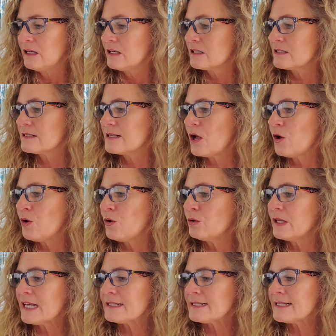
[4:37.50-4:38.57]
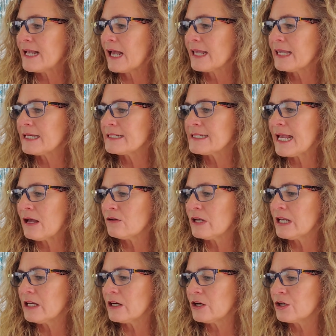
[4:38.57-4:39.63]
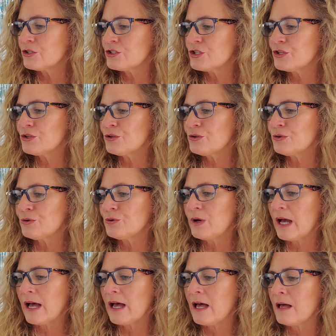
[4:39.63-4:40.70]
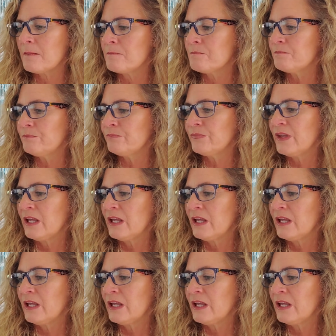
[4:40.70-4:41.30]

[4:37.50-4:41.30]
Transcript: So let's see, I get down here to um,